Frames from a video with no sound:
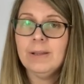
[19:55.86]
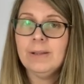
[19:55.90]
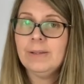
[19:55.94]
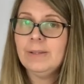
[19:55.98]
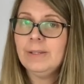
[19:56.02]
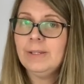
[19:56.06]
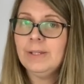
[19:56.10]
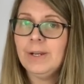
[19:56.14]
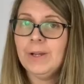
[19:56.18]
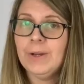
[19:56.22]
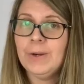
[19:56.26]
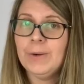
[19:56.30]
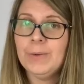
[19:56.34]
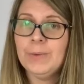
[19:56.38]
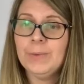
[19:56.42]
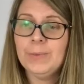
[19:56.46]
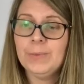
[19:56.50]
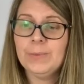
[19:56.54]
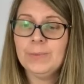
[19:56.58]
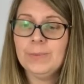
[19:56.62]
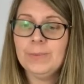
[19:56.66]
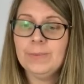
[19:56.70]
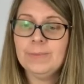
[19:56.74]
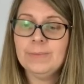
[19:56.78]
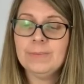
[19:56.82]
you
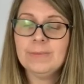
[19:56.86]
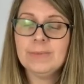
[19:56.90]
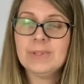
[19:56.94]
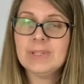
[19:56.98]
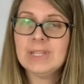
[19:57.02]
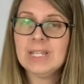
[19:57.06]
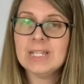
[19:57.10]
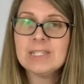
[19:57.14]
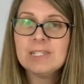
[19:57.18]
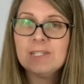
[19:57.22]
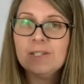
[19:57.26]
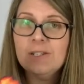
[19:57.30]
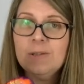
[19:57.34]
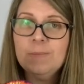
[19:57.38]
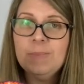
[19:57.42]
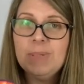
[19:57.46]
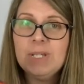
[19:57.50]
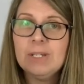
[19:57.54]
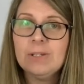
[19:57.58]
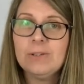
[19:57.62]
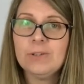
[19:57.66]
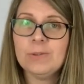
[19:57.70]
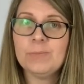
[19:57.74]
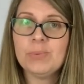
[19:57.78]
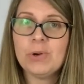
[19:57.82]
know, that's going to
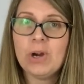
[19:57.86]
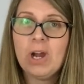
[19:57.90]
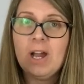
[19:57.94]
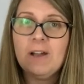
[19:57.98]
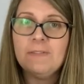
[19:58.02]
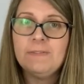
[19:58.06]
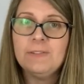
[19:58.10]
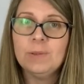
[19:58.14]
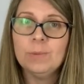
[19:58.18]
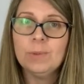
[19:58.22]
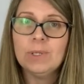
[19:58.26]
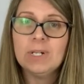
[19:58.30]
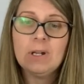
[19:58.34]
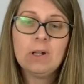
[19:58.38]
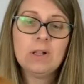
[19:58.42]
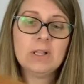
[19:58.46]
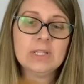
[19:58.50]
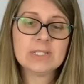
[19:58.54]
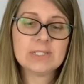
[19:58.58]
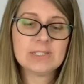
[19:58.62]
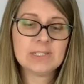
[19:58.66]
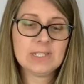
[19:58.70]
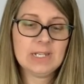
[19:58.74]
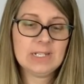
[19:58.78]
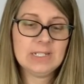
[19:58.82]
be a good profit when all
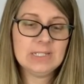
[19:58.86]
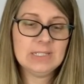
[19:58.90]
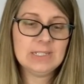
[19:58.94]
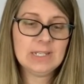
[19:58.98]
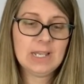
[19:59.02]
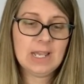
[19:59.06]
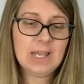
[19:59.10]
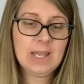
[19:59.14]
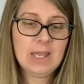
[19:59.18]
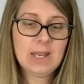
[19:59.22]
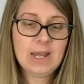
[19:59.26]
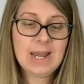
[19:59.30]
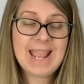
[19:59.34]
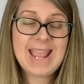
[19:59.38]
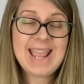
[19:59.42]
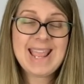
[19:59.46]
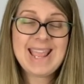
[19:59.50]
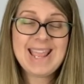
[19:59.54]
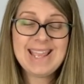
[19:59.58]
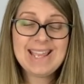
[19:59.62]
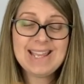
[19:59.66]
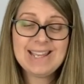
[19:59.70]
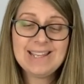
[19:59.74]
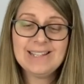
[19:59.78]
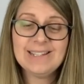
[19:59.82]
is said and done,
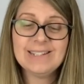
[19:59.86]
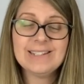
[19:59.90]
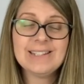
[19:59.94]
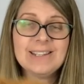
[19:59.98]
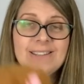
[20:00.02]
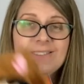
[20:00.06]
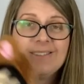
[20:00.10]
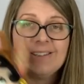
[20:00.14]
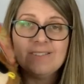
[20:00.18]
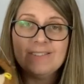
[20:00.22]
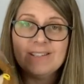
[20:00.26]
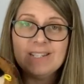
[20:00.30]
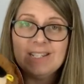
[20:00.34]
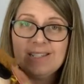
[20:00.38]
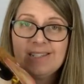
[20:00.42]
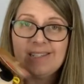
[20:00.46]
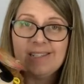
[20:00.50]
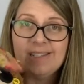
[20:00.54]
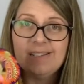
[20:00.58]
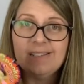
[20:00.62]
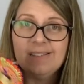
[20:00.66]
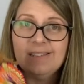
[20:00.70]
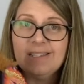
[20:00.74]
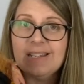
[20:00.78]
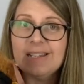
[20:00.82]
and they're
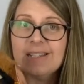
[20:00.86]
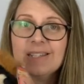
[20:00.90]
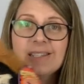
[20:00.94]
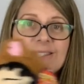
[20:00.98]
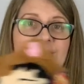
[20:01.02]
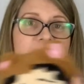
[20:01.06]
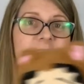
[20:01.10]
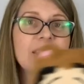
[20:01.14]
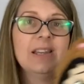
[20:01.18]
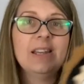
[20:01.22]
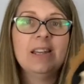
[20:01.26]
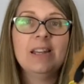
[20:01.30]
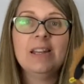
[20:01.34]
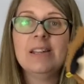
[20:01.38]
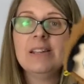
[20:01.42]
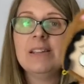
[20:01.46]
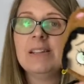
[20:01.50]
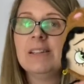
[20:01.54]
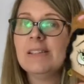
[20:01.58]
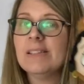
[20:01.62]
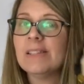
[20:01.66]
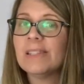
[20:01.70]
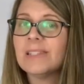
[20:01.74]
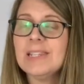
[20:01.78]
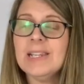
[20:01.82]
easy to list.
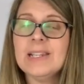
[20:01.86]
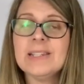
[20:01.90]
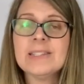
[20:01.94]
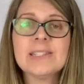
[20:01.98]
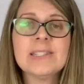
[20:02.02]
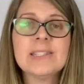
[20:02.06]
Sell